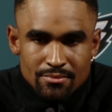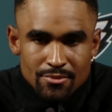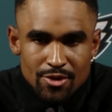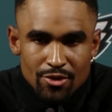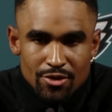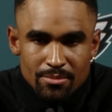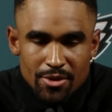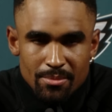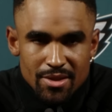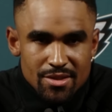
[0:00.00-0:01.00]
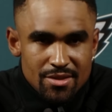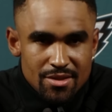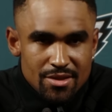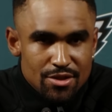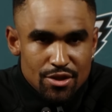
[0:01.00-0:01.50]
you know, the
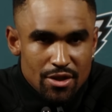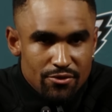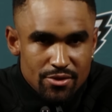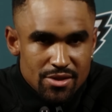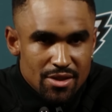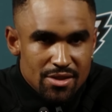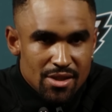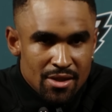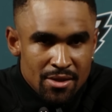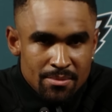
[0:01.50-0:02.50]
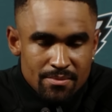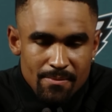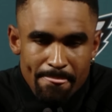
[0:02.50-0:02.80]
messages he's delivering to the team.